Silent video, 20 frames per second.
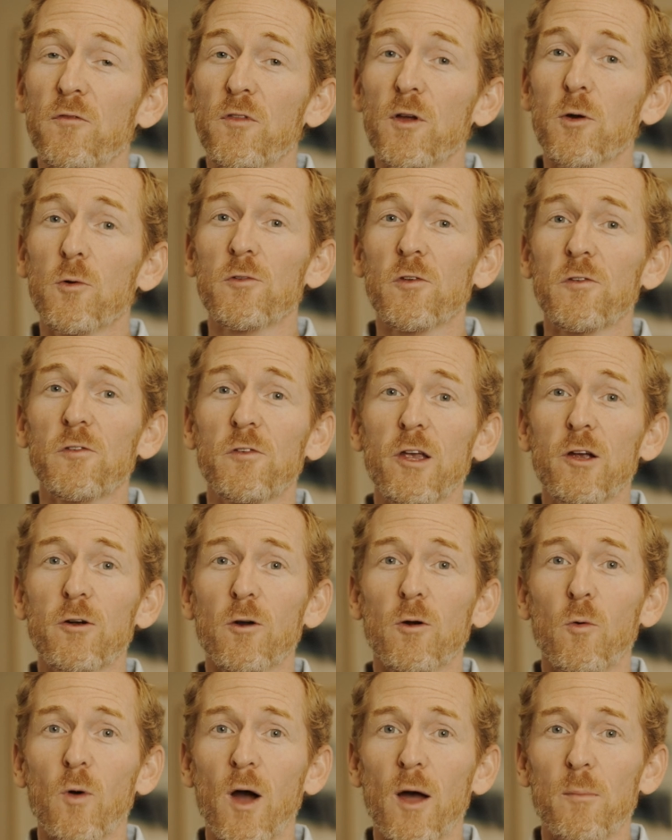if there was a
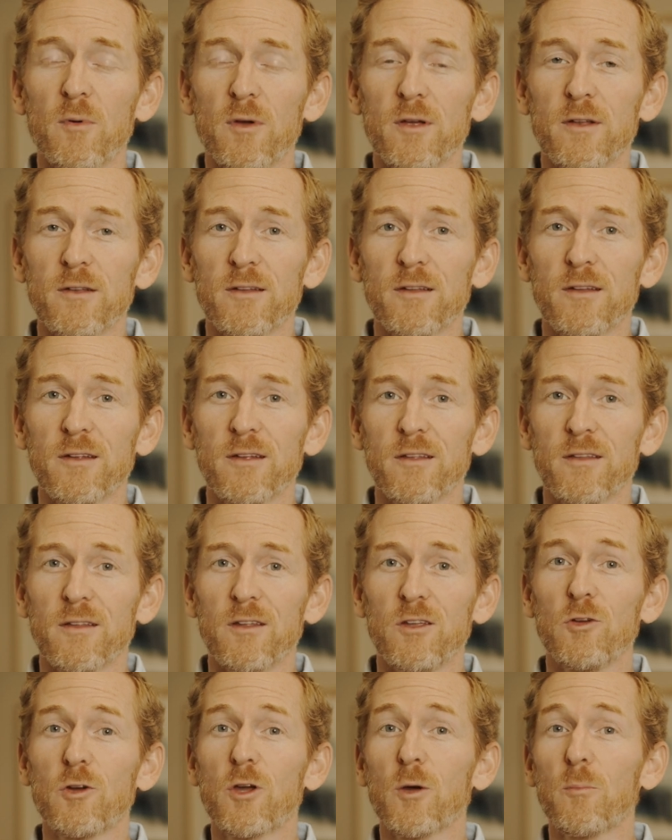secret weapon
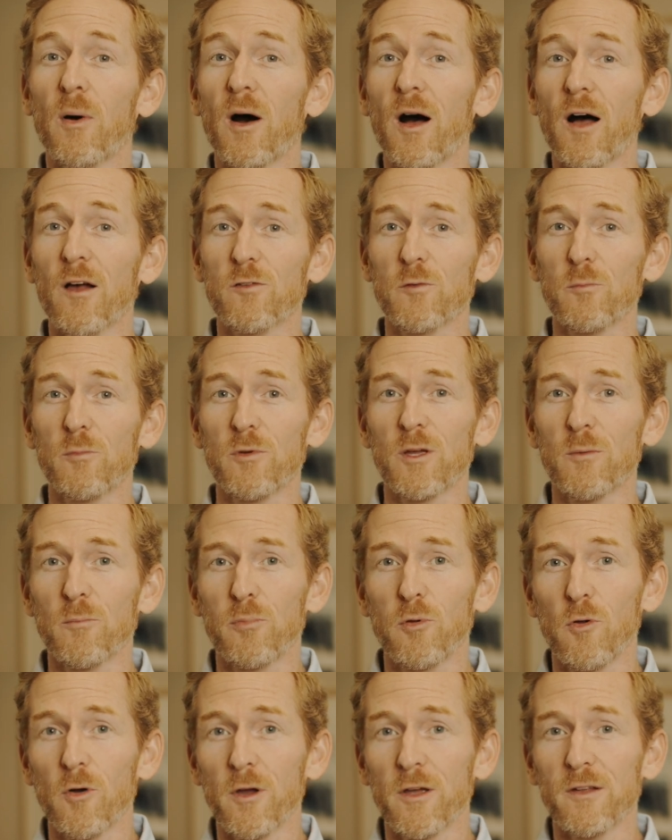that you could possibly
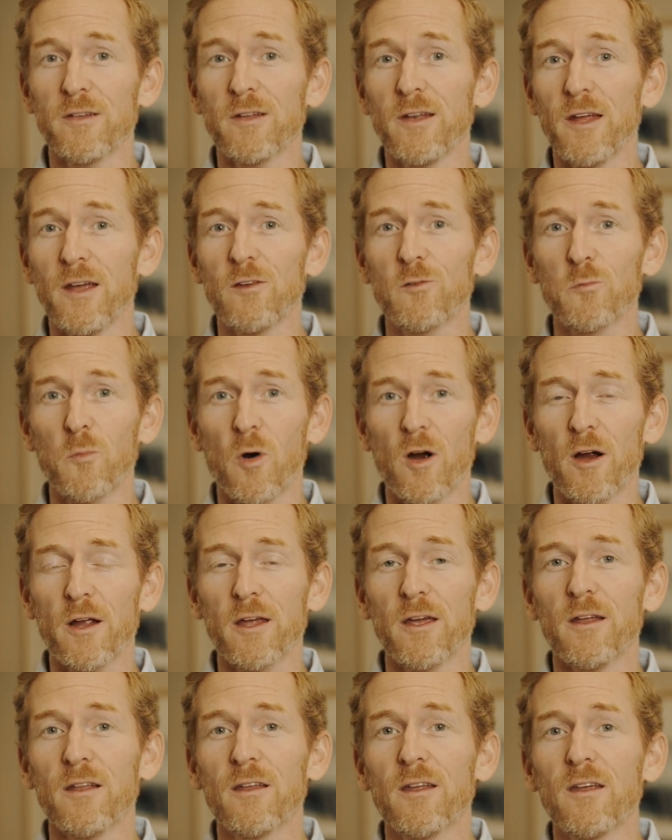employ in today's
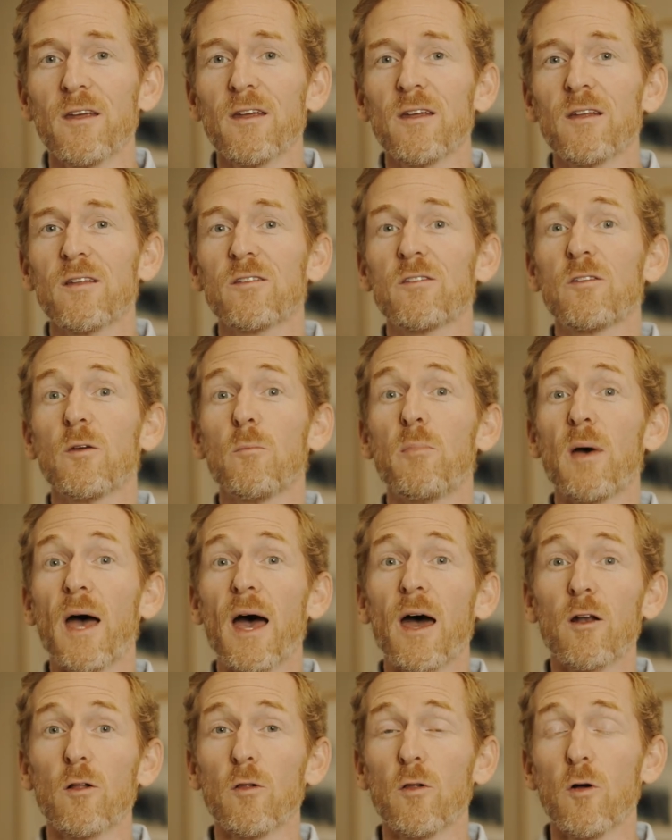market to
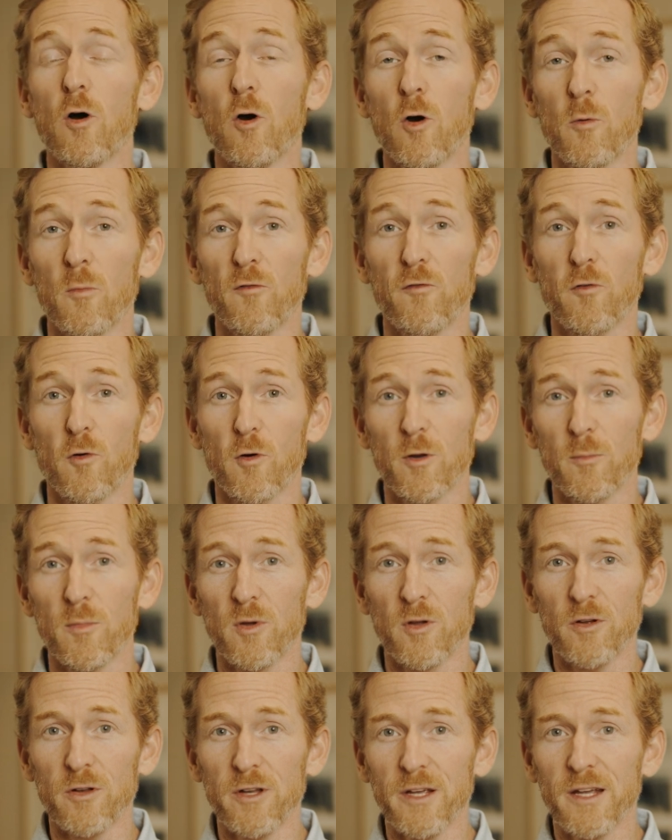battle home
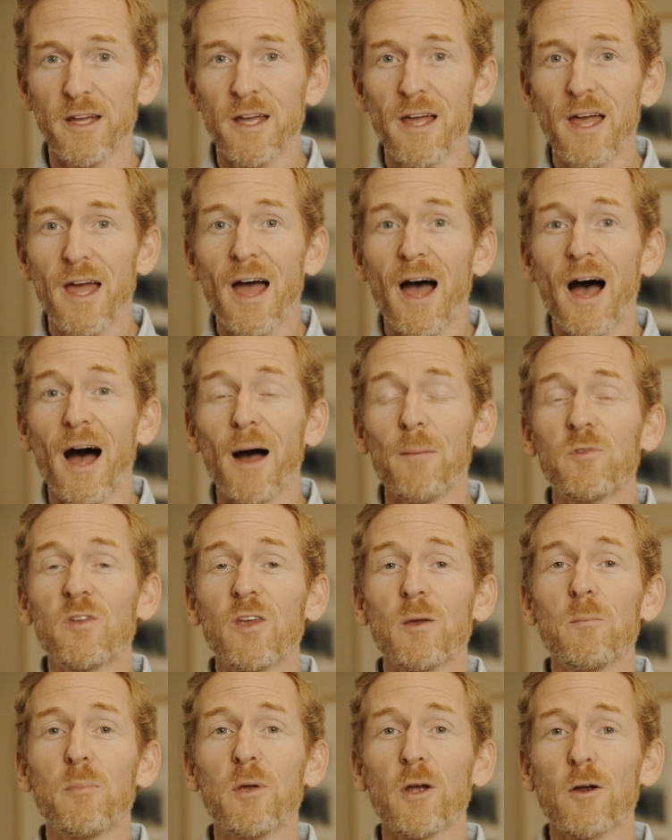affordability? I'm
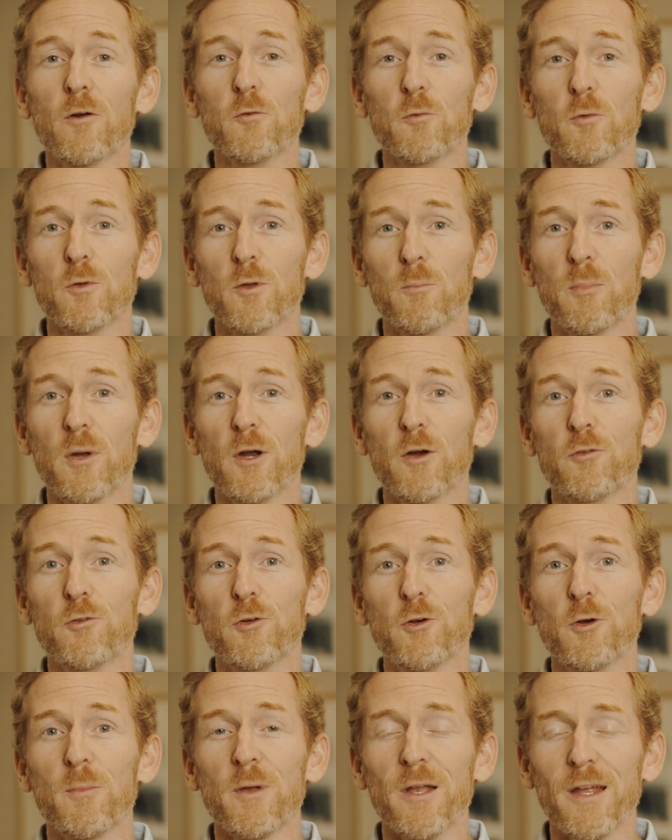Tim Pierce with the Pierce
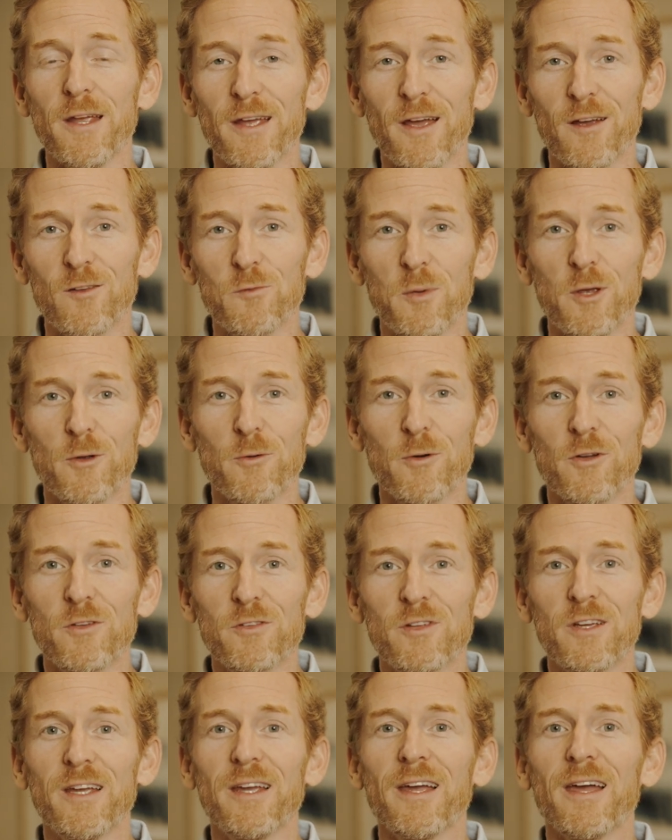Group at eXp
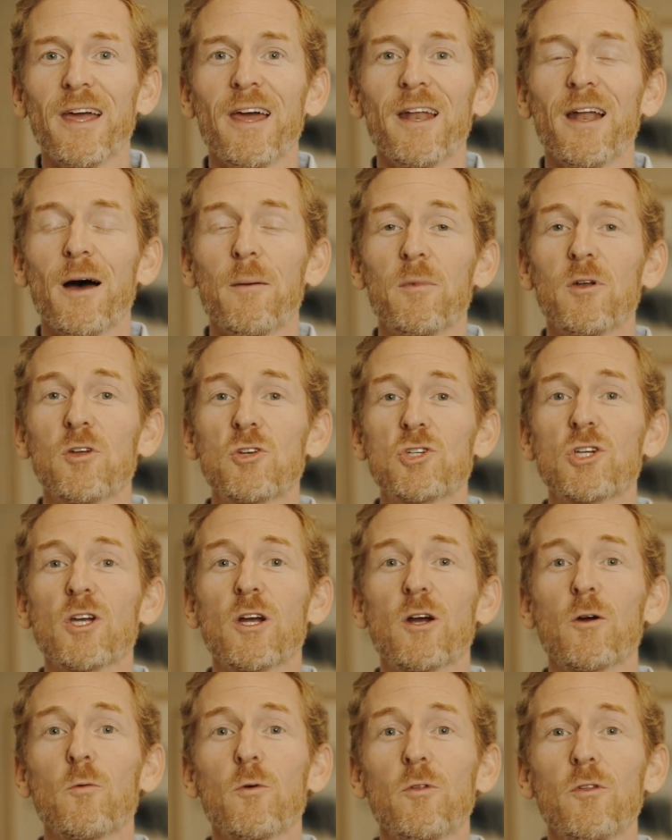Realty, and I'm going to
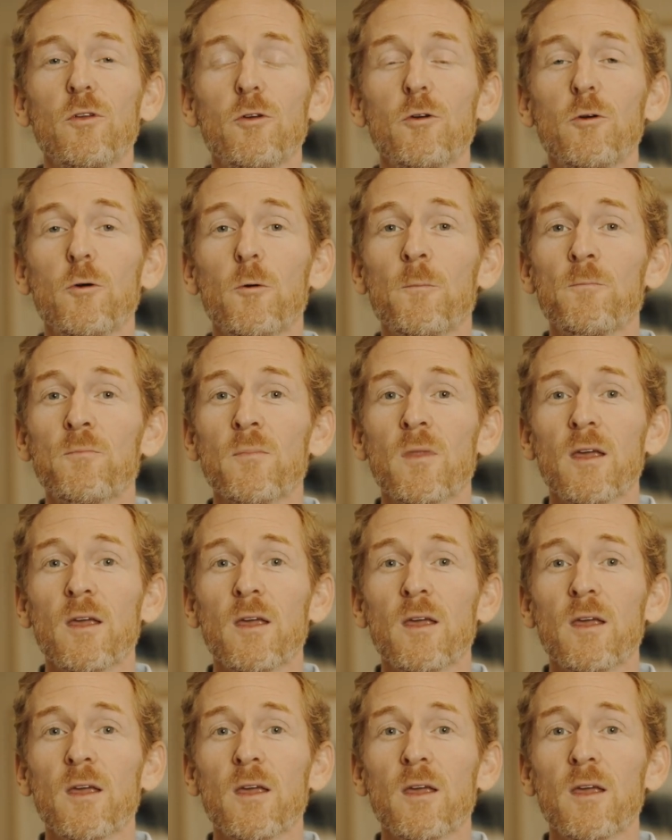share with you